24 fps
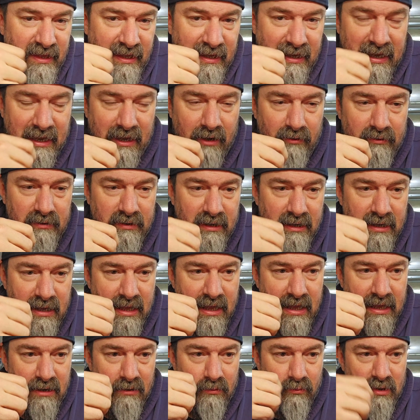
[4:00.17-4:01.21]
out
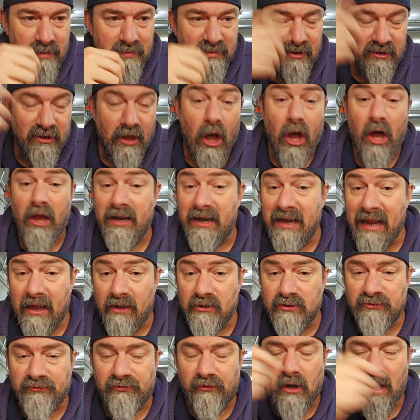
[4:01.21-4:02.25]
and we build a haunted house
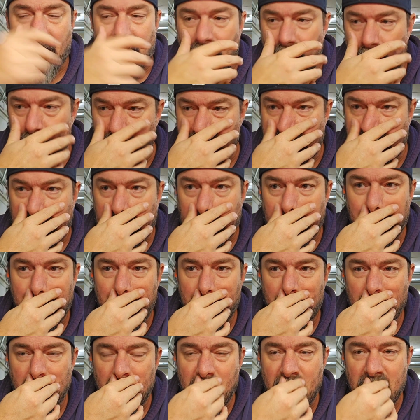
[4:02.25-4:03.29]
for Halloween.
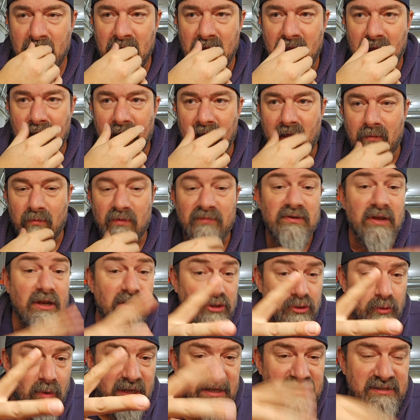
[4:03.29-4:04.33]
We've done it
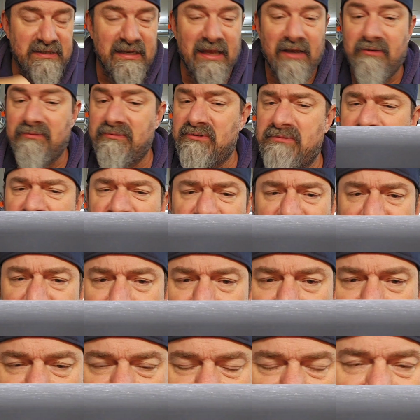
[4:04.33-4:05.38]
twice now. It's been a
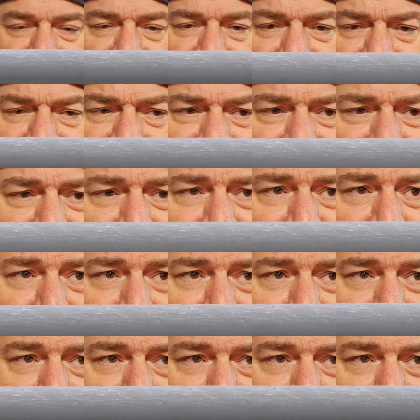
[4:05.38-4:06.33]
huge success. I'll